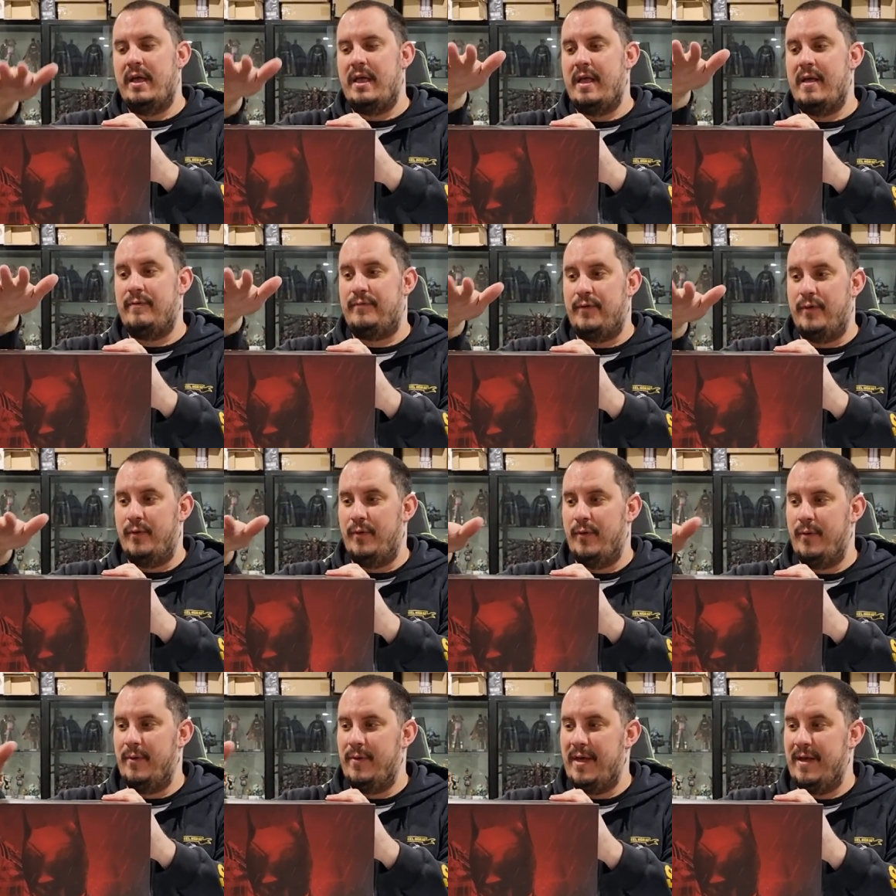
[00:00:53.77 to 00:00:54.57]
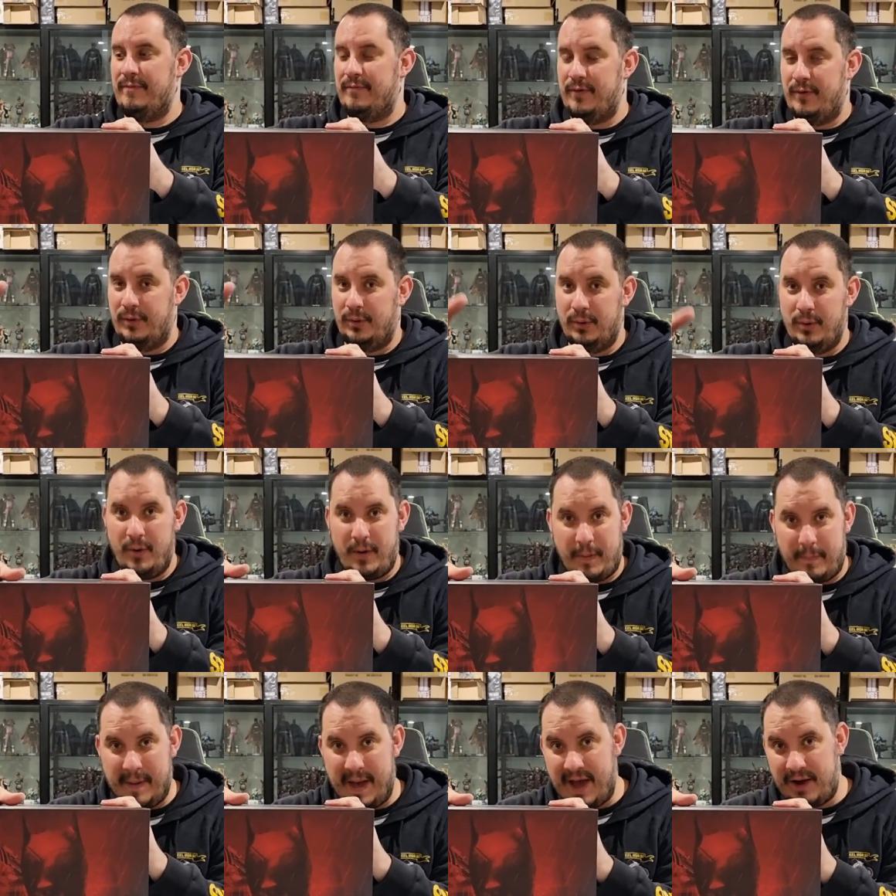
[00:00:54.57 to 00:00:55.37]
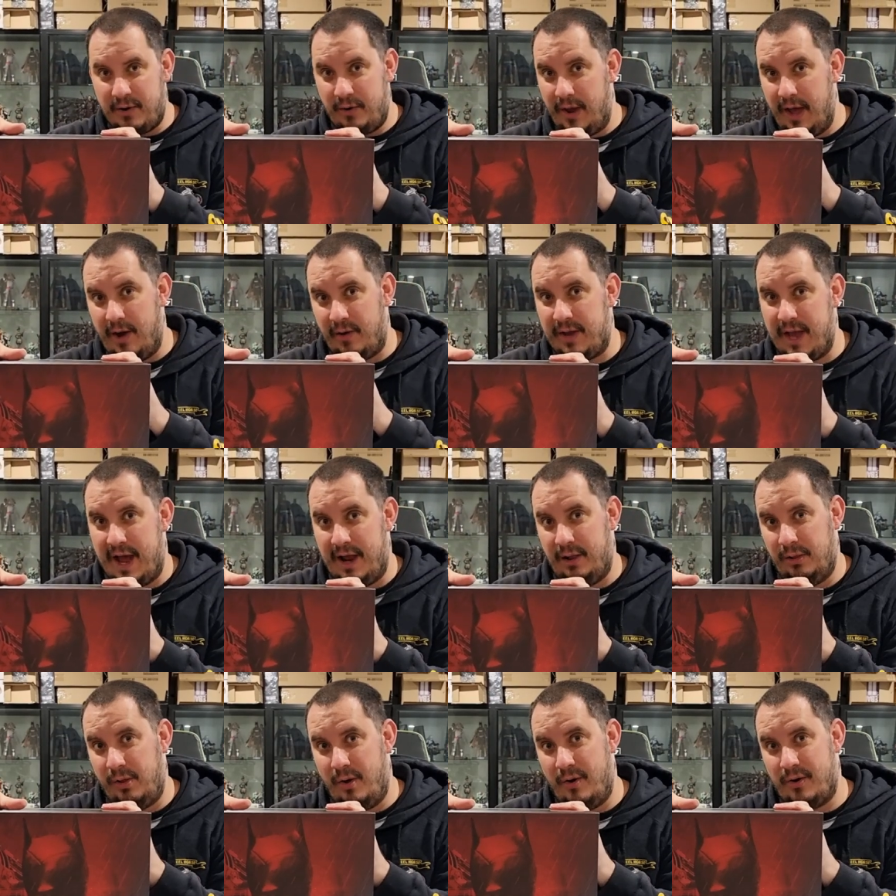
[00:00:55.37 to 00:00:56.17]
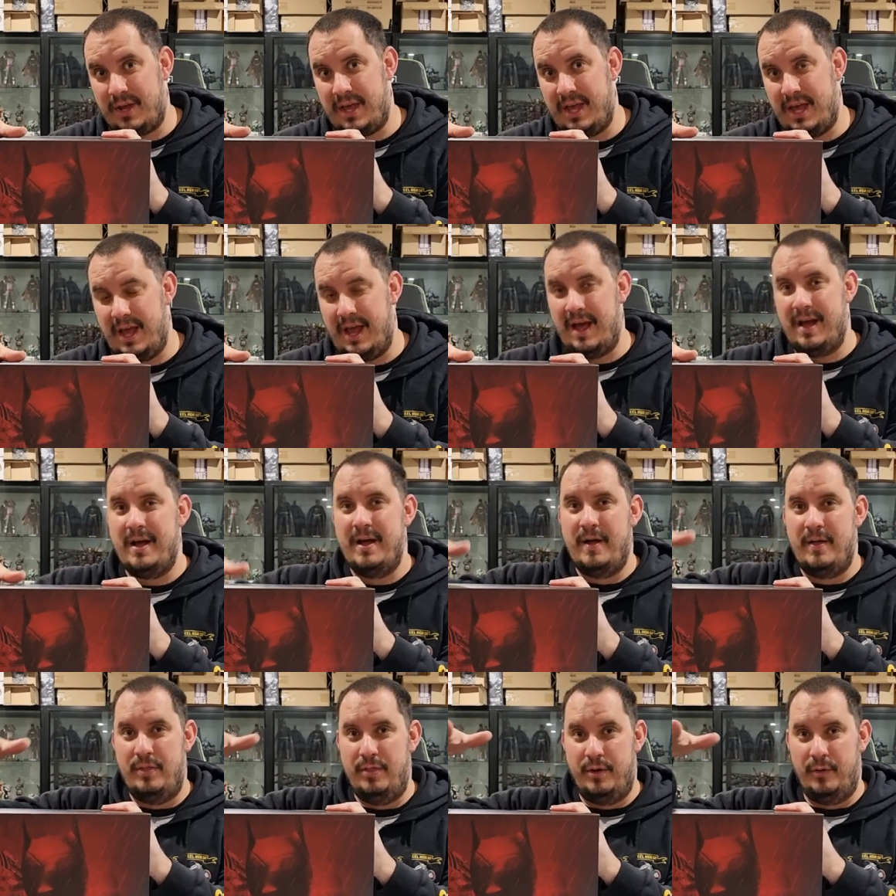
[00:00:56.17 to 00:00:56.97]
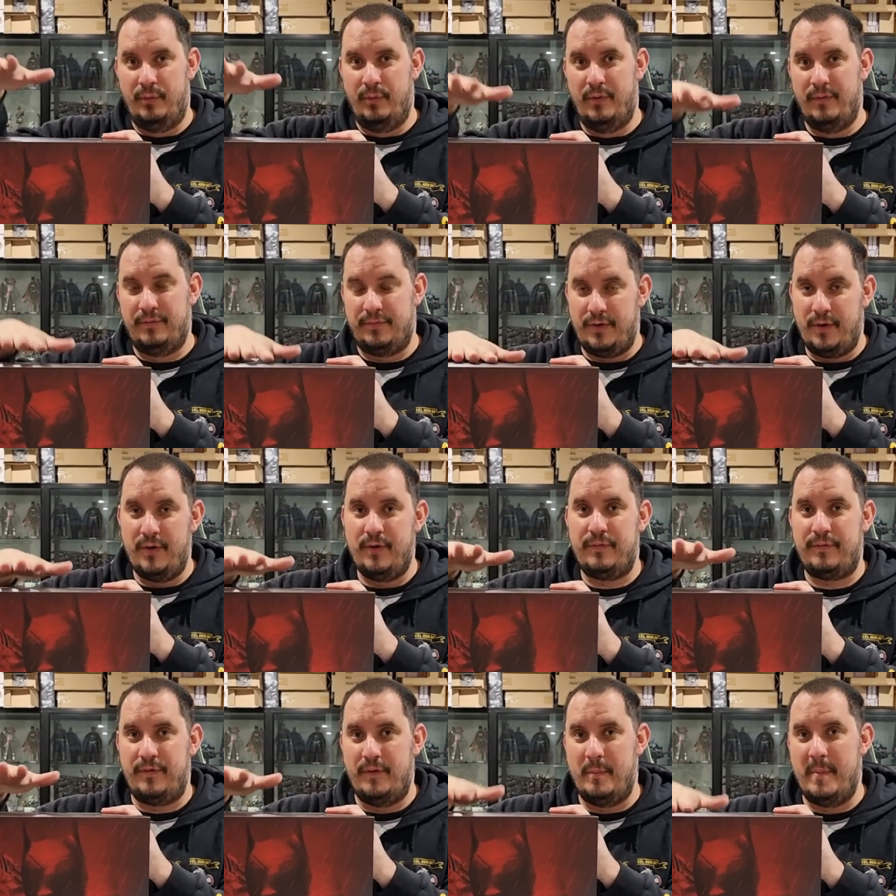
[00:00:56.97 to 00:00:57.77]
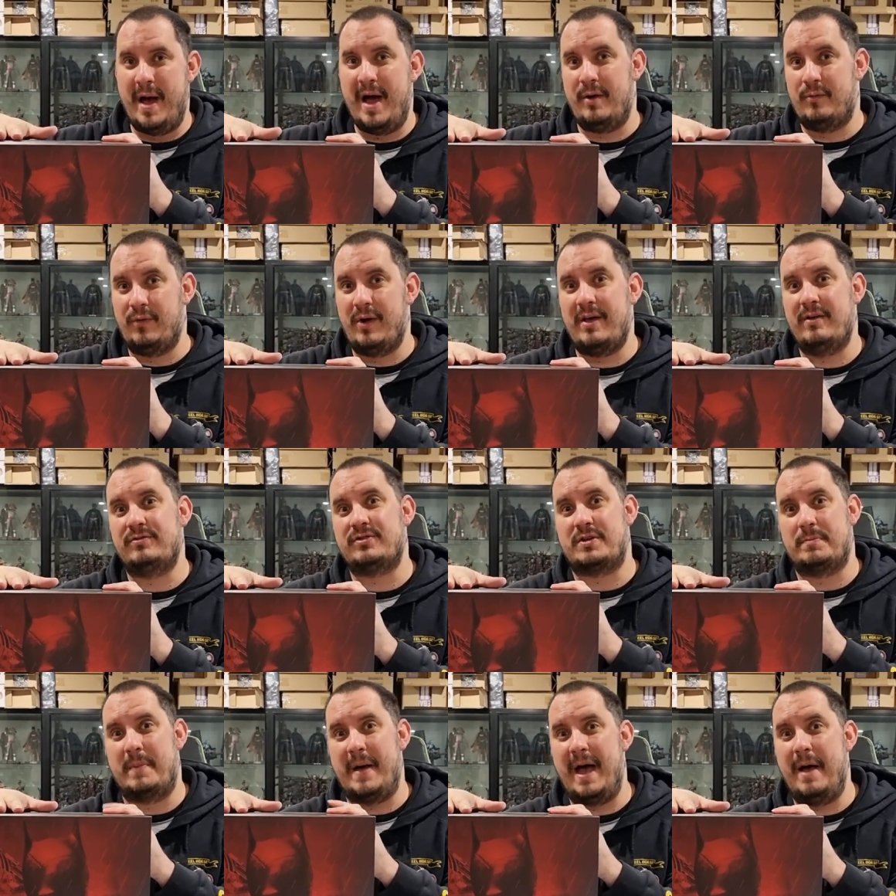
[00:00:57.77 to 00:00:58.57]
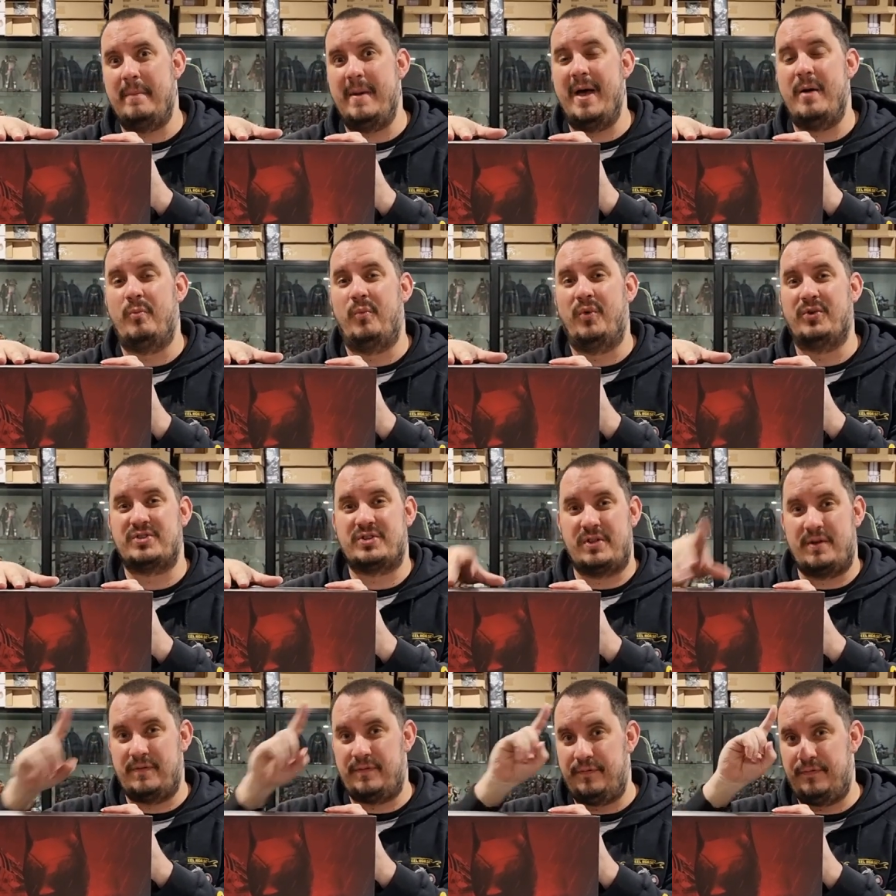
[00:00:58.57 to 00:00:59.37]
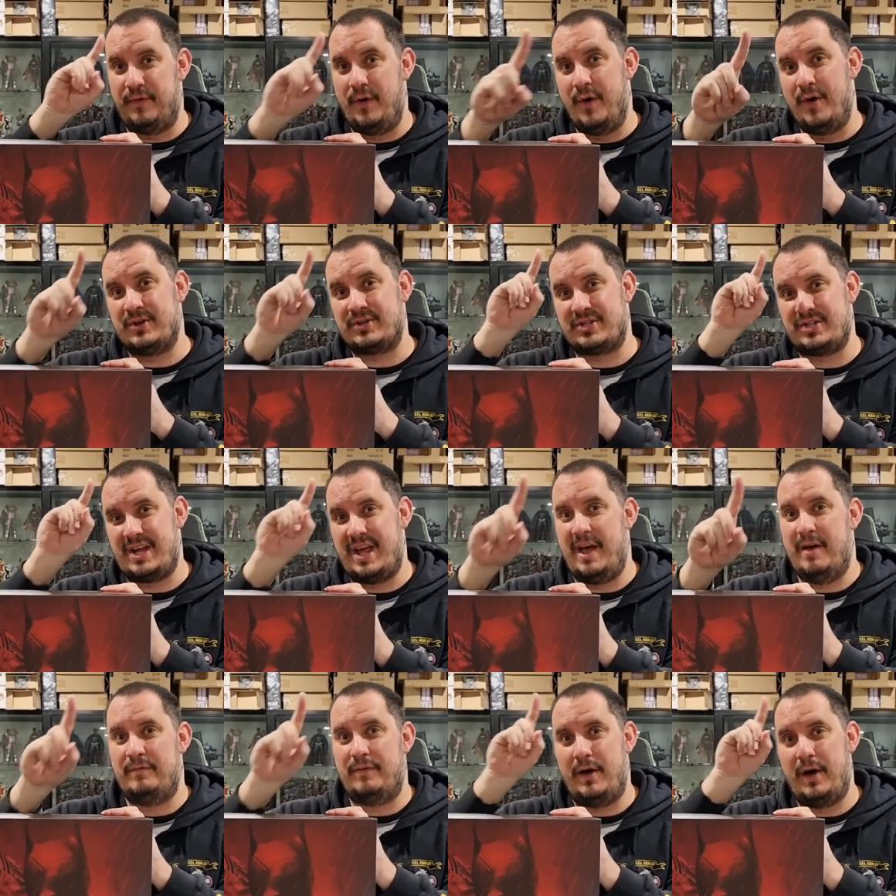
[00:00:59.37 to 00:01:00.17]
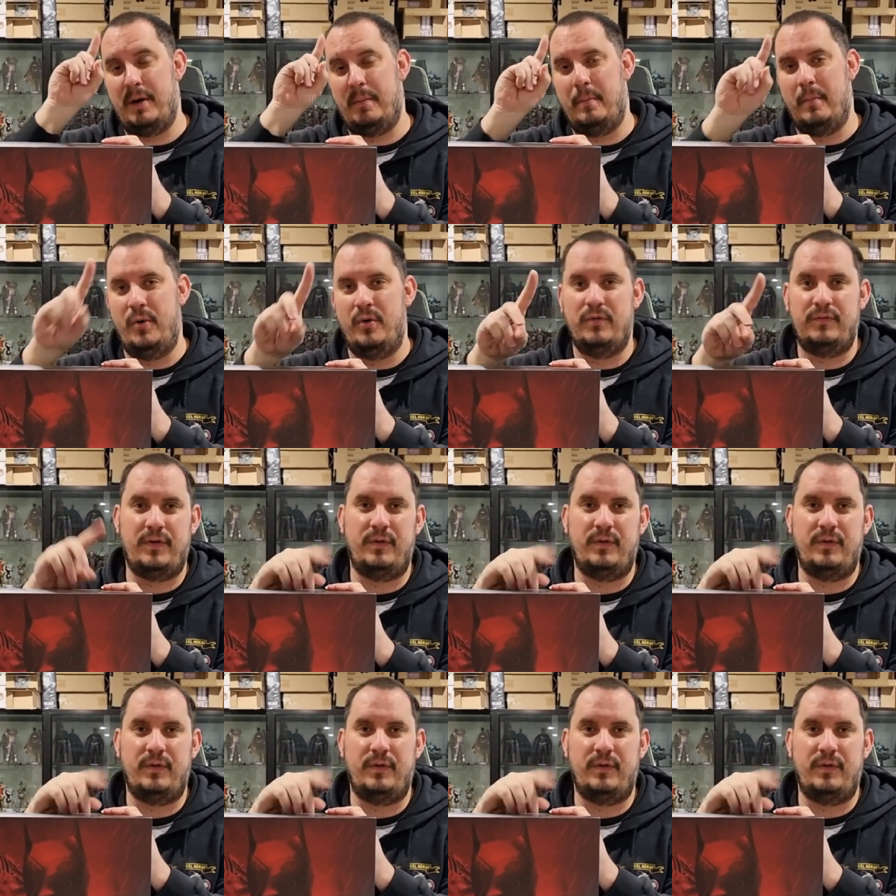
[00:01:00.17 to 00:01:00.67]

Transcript: If you look back on our catalogue here, the review for Matt Reeves' Batman was the first ever movie